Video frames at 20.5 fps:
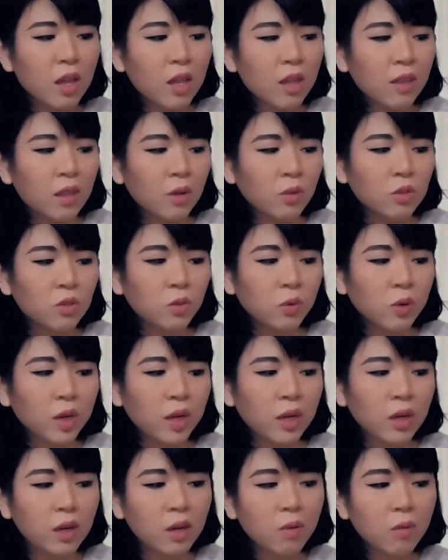that was
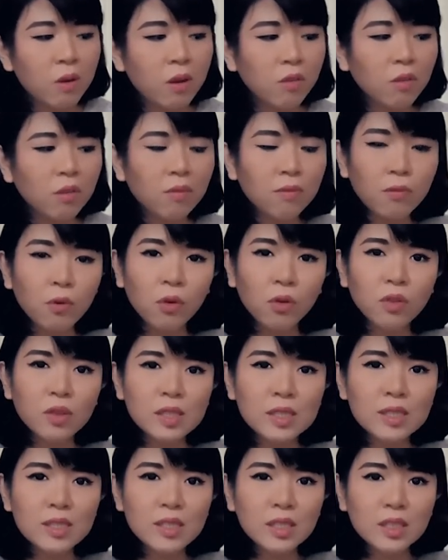created around the 4th to
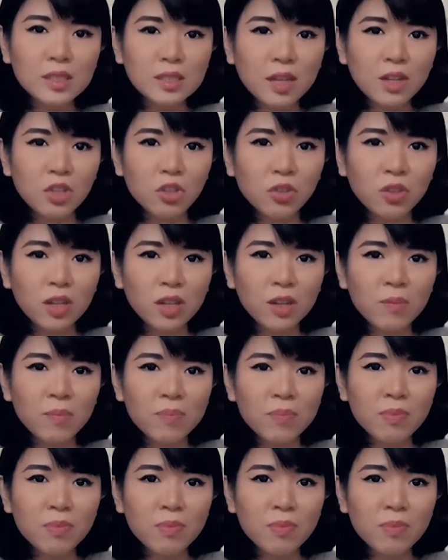6th century.